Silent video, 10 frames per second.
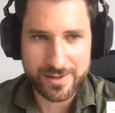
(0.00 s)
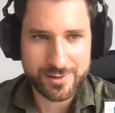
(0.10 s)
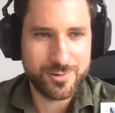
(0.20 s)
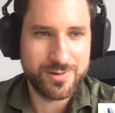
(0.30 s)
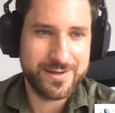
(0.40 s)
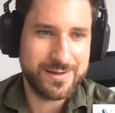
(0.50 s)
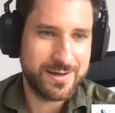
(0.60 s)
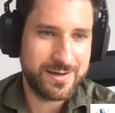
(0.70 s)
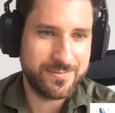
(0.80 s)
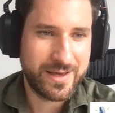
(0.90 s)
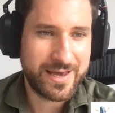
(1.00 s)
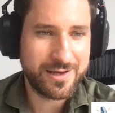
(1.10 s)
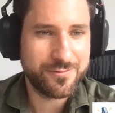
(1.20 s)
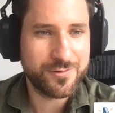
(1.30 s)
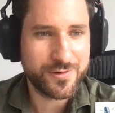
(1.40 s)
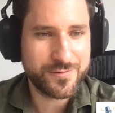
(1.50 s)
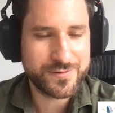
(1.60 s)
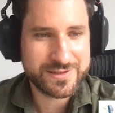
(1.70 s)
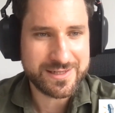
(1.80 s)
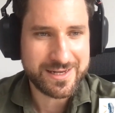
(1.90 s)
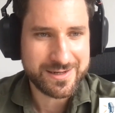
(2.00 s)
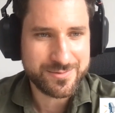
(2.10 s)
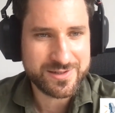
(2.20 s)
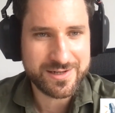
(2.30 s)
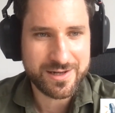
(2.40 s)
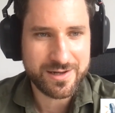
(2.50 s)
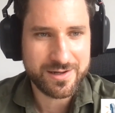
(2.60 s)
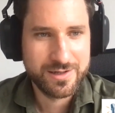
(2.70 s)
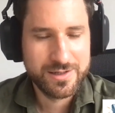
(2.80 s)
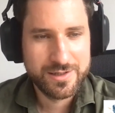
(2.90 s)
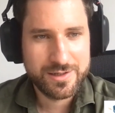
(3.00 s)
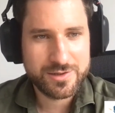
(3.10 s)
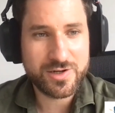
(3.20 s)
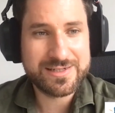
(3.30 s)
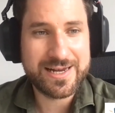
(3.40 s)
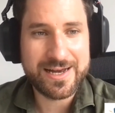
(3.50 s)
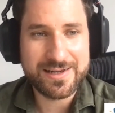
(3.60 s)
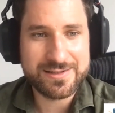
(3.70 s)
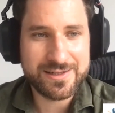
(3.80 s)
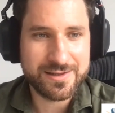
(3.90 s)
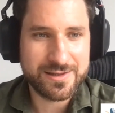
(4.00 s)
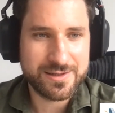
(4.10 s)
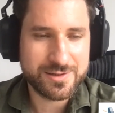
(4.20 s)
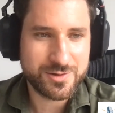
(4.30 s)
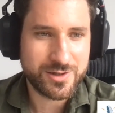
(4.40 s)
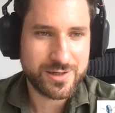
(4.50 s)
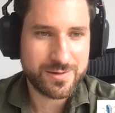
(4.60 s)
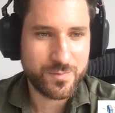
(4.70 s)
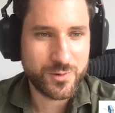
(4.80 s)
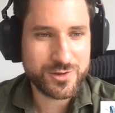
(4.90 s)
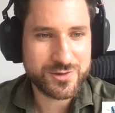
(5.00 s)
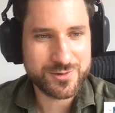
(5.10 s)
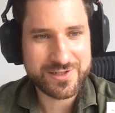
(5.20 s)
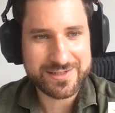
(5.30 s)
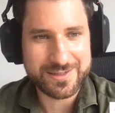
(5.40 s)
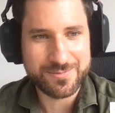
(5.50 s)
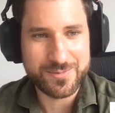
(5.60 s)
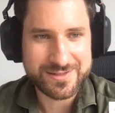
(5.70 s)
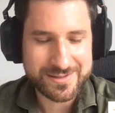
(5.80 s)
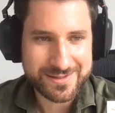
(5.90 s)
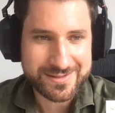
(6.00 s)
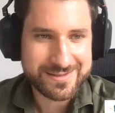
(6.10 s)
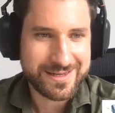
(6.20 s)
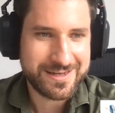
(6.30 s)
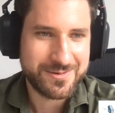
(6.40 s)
like a handful of startups that are sort of targeting the sort of not so sexy businesses,